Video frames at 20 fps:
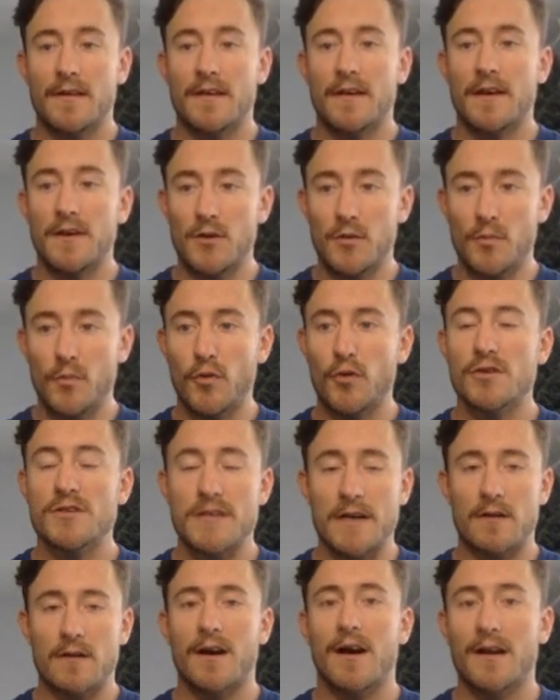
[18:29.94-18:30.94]
and you push
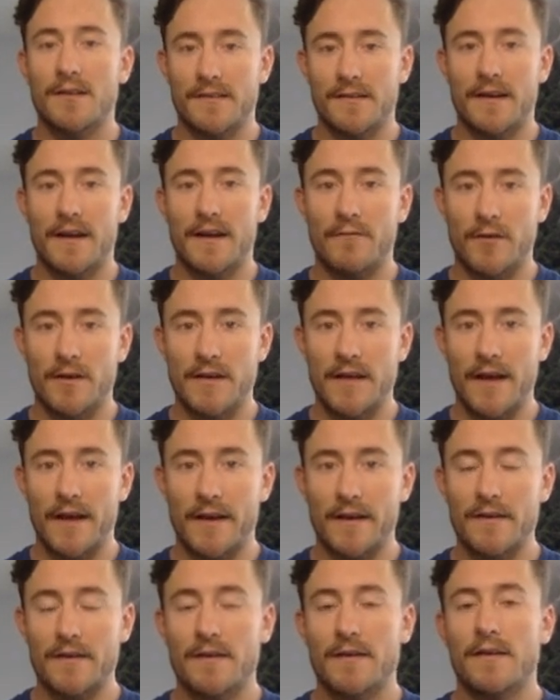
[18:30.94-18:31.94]
out content every
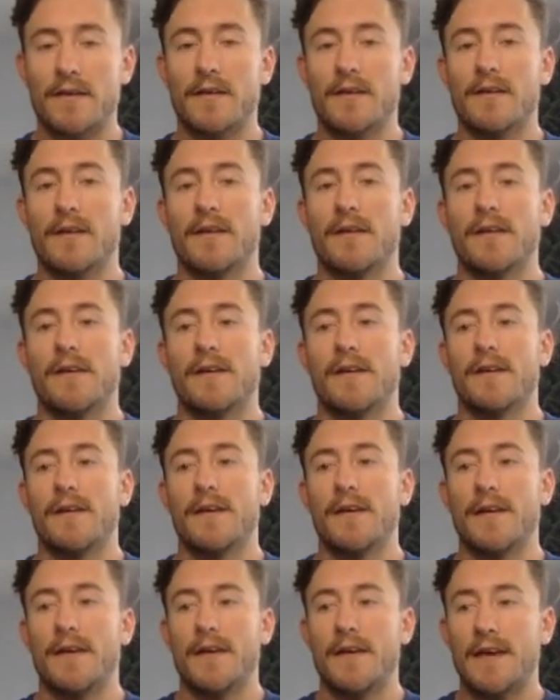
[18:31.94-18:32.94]
day,
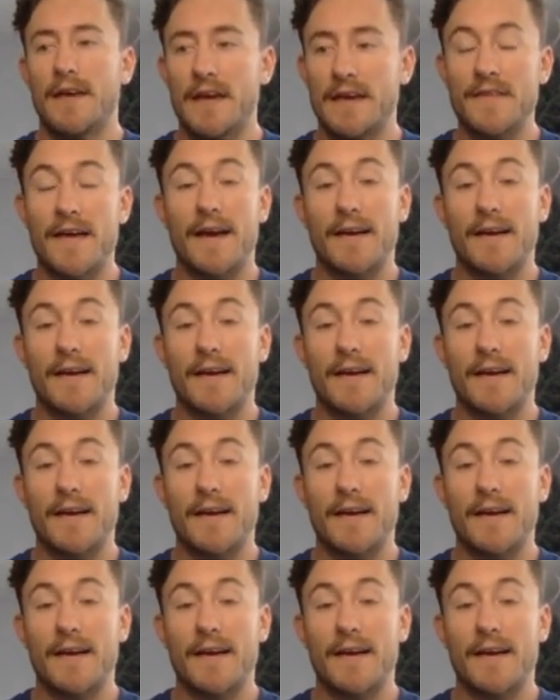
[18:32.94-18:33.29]
and